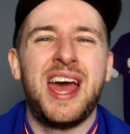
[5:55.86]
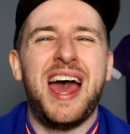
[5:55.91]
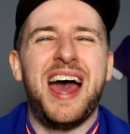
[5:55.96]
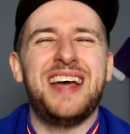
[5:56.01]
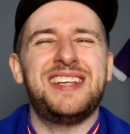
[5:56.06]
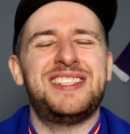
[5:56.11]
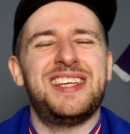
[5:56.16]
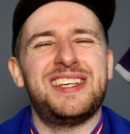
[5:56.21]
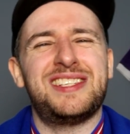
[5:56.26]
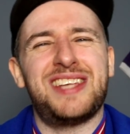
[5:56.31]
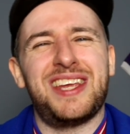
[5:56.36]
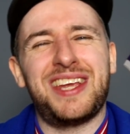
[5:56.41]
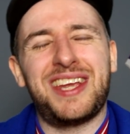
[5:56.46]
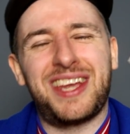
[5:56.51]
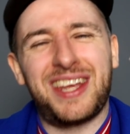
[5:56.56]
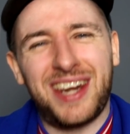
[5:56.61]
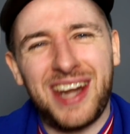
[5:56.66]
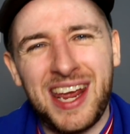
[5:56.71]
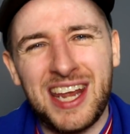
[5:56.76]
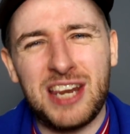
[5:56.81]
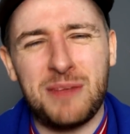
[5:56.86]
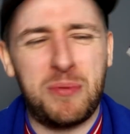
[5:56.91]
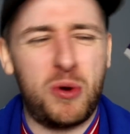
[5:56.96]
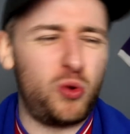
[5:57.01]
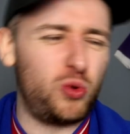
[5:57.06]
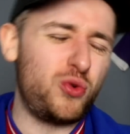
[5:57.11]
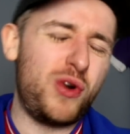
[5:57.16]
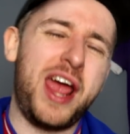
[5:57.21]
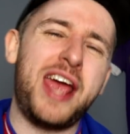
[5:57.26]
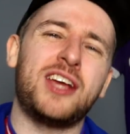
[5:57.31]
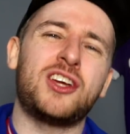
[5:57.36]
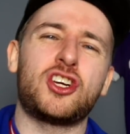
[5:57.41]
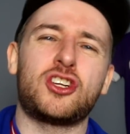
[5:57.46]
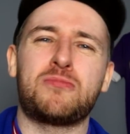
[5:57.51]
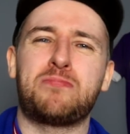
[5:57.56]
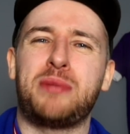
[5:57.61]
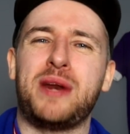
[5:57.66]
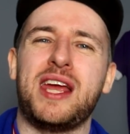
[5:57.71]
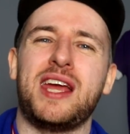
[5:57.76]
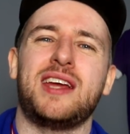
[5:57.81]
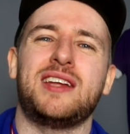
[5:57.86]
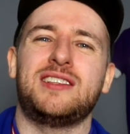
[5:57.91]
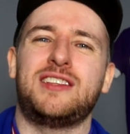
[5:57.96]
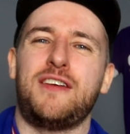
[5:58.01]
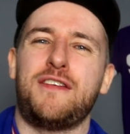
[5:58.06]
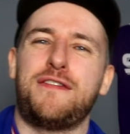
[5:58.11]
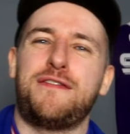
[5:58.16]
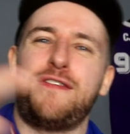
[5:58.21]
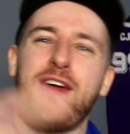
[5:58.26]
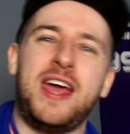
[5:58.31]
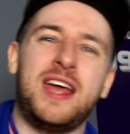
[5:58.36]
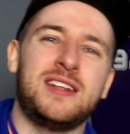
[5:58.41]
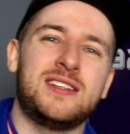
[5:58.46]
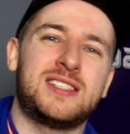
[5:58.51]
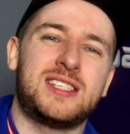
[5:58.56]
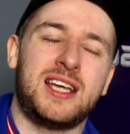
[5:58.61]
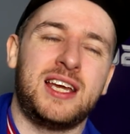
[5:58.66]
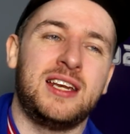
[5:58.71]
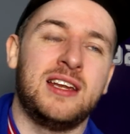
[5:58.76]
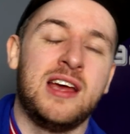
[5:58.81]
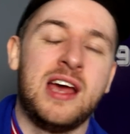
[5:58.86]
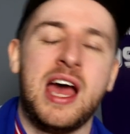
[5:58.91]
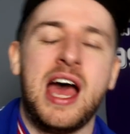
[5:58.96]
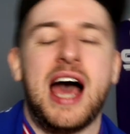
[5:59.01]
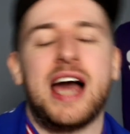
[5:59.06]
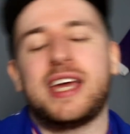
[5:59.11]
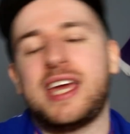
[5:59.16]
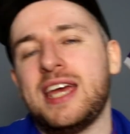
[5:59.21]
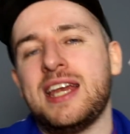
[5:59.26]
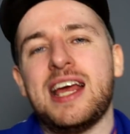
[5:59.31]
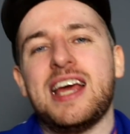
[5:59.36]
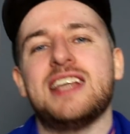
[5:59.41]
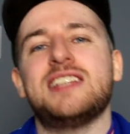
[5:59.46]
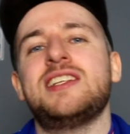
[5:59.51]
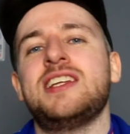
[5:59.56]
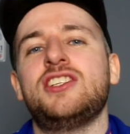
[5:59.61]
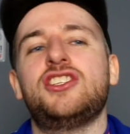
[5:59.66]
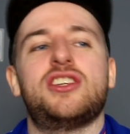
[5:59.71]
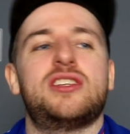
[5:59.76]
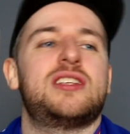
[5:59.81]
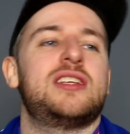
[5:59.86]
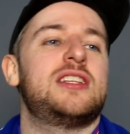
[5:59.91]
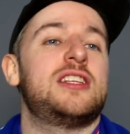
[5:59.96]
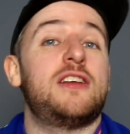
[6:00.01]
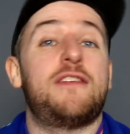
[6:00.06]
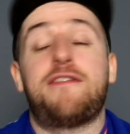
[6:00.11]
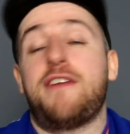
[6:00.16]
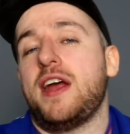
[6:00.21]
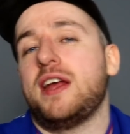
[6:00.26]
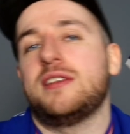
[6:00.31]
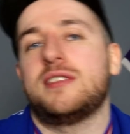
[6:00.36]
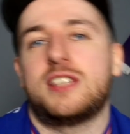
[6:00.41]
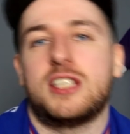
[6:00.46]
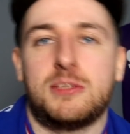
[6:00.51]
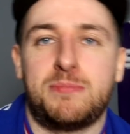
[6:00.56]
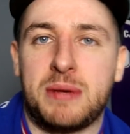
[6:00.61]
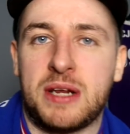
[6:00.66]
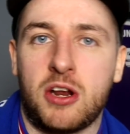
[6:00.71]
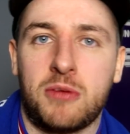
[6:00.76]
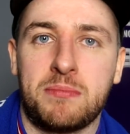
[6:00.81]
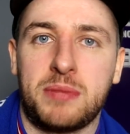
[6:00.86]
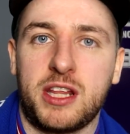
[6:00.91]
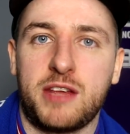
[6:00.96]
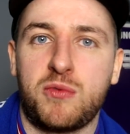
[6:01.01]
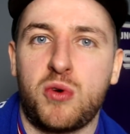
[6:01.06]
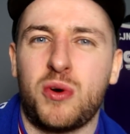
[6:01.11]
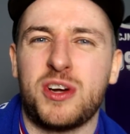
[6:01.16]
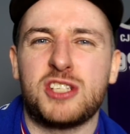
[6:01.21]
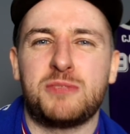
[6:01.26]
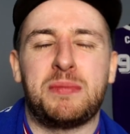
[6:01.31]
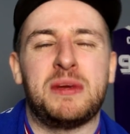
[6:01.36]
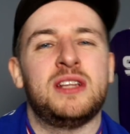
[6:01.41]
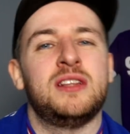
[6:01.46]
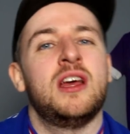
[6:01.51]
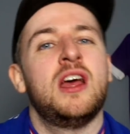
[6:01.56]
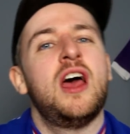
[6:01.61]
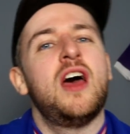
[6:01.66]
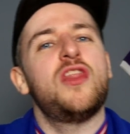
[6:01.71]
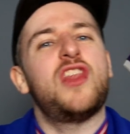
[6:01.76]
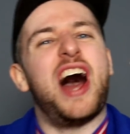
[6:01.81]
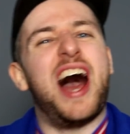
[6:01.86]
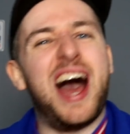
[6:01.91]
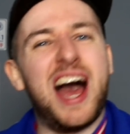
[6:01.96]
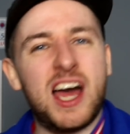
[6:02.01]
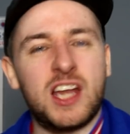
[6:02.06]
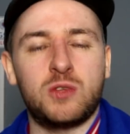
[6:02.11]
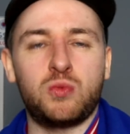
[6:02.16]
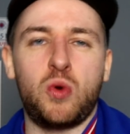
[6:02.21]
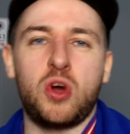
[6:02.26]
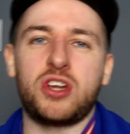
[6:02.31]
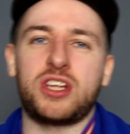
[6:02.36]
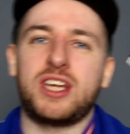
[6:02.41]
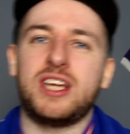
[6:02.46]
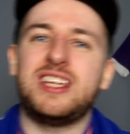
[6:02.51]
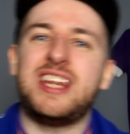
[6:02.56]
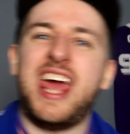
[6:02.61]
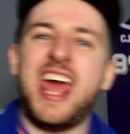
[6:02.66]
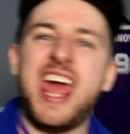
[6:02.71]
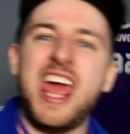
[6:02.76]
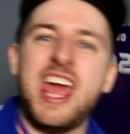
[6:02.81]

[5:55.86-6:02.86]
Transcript: it's this incredible record breaking defence. And again, it isn't just the defence that's been unbelievable, it's been the hard work and the